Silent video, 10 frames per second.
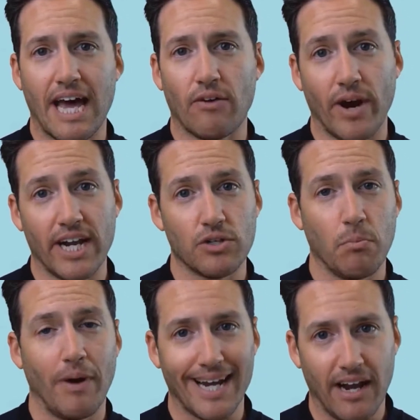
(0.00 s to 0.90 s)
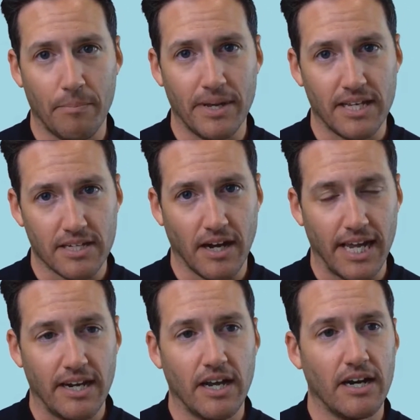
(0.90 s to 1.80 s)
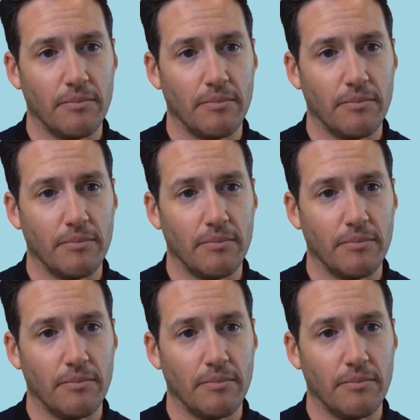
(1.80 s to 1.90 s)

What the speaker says: that range might not be as tight